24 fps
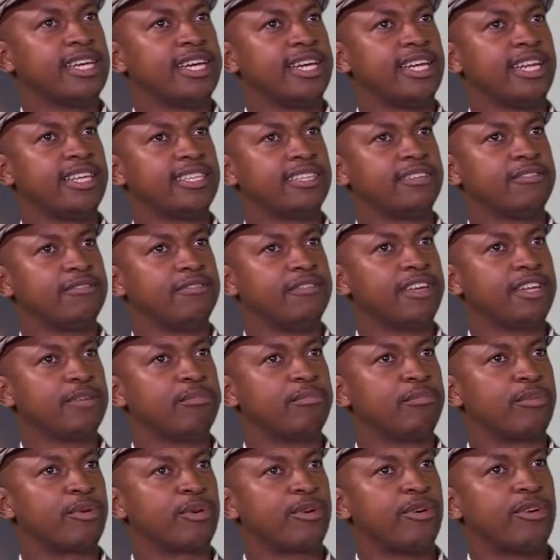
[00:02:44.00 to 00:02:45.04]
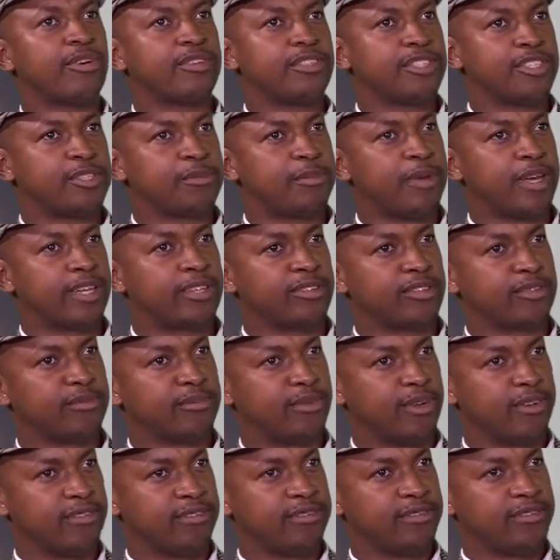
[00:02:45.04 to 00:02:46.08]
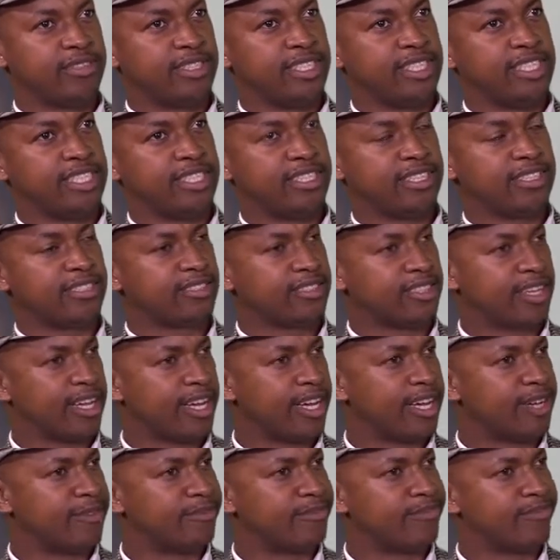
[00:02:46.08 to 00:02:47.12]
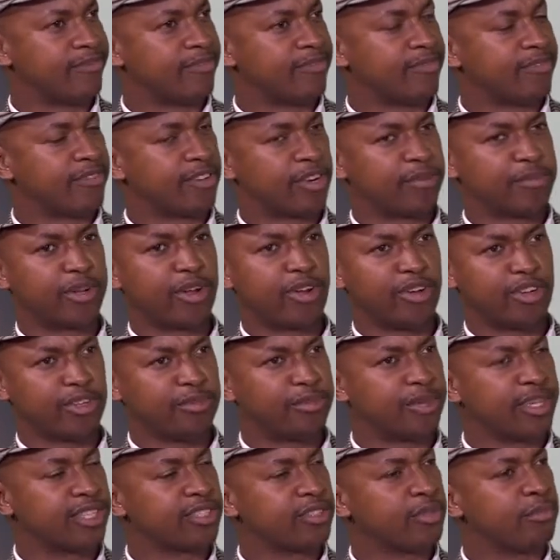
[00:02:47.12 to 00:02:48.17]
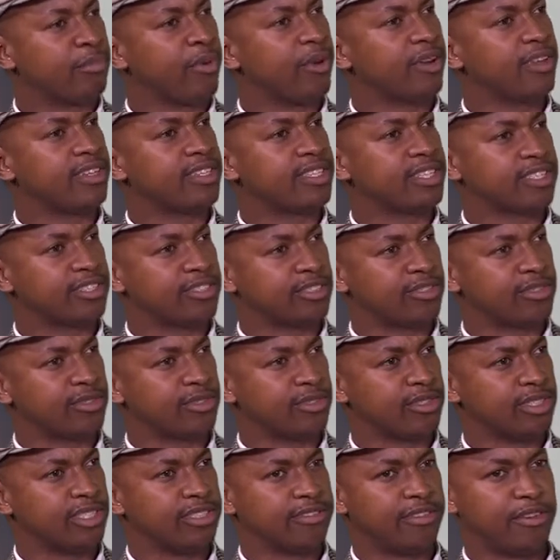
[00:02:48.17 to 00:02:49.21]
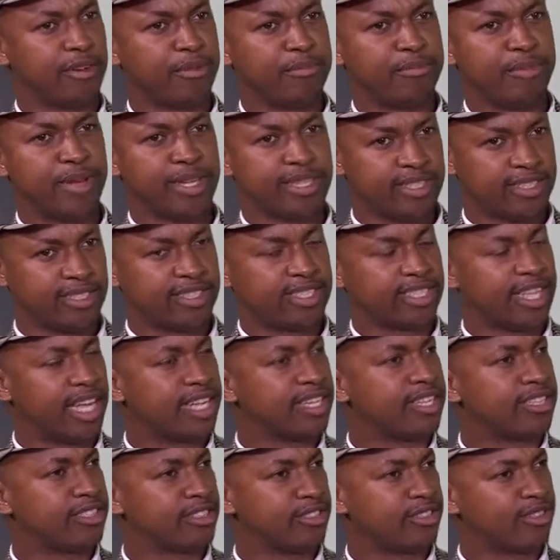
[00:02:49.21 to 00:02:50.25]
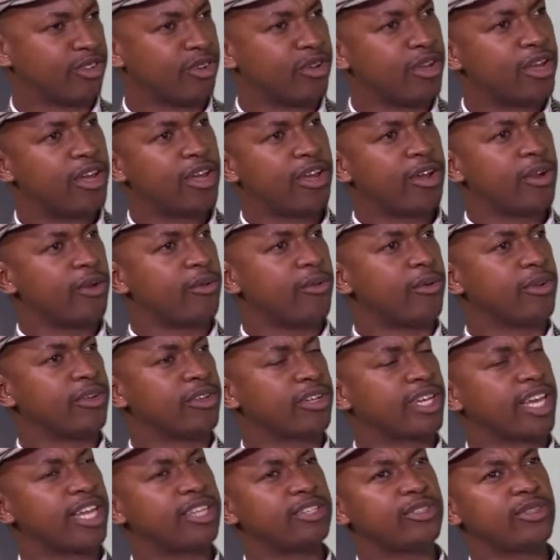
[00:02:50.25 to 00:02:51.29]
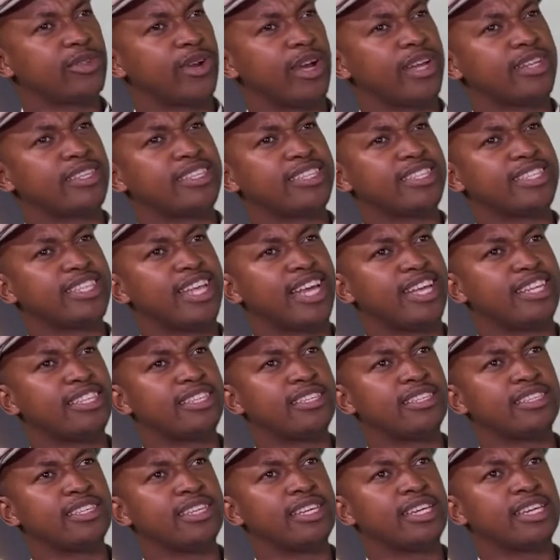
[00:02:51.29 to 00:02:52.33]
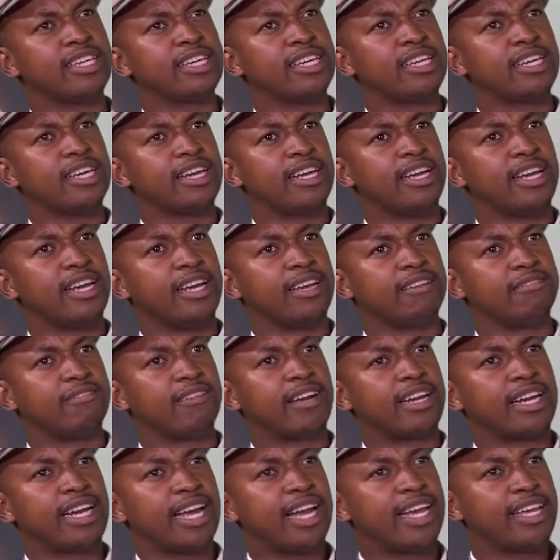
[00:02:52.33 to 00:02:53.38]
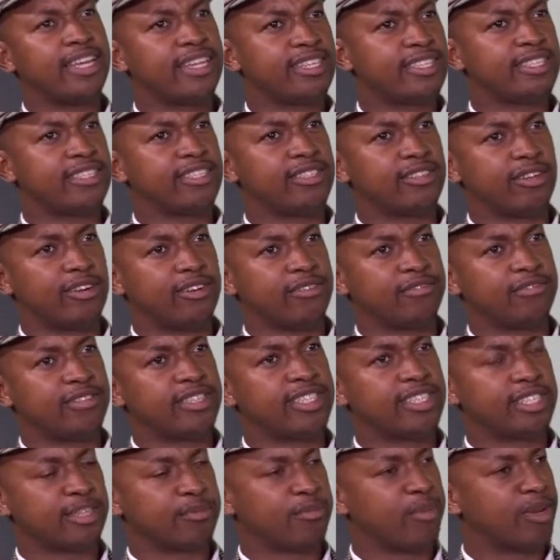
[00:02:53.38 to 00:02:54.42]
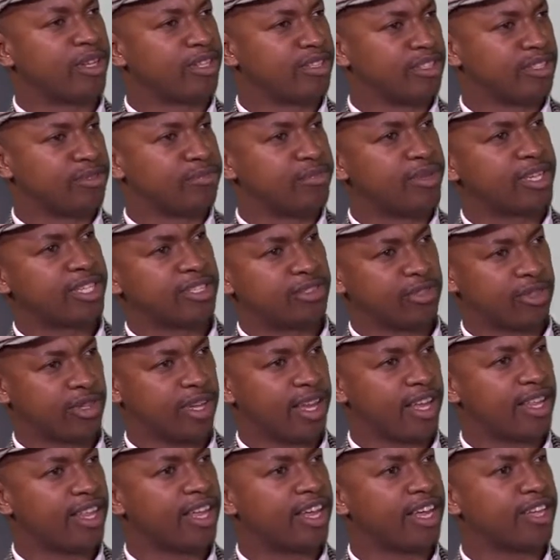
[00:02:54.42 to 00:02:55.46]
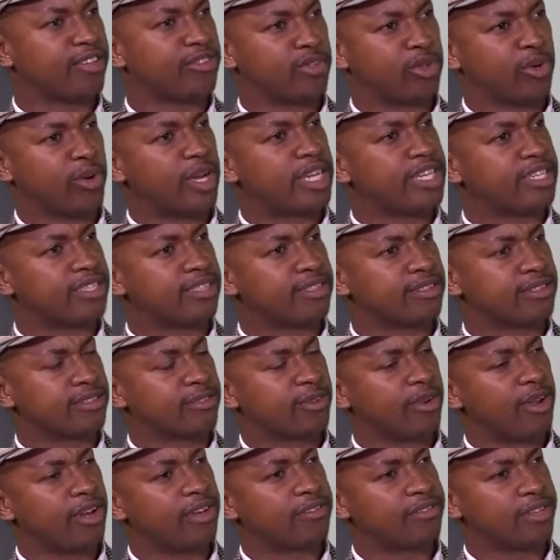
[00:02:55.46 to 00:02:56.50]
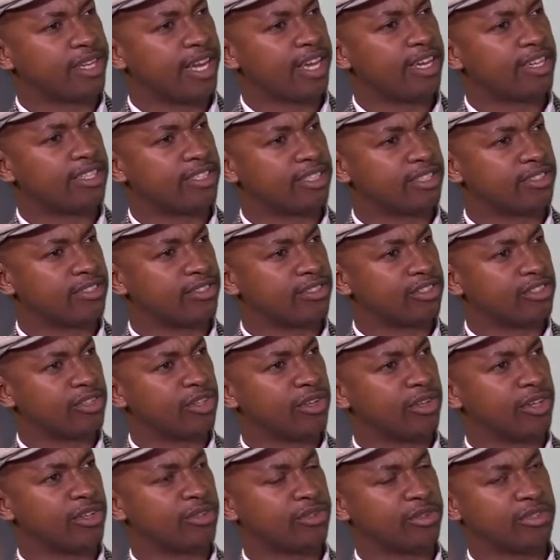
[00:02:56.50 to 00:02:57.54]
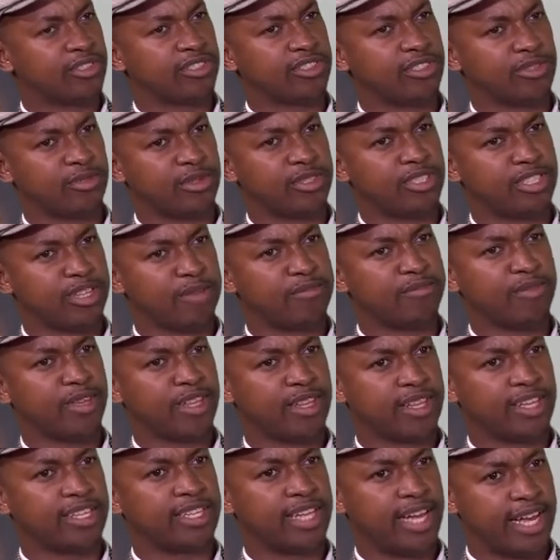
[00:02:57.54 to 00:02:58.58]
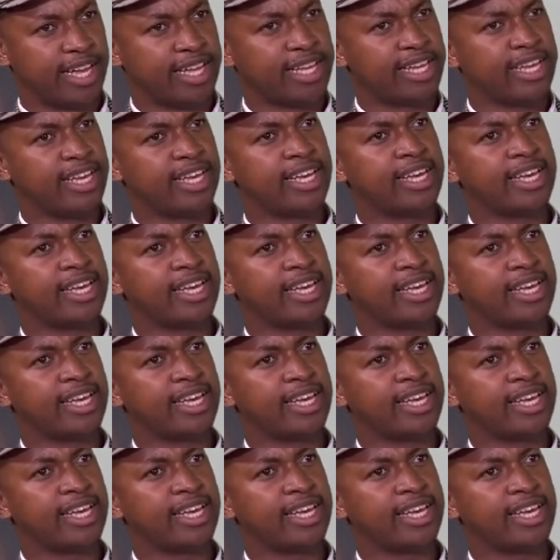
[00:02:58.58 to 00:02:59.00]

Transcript: it has a very broad spectrum of teachings um, mm. from economics to politics to mm. developmental studies, you know, mm. where you get to understand a variety of disciplines mixed mm. together into one qualification. Mm. So it was it was mm. something that I,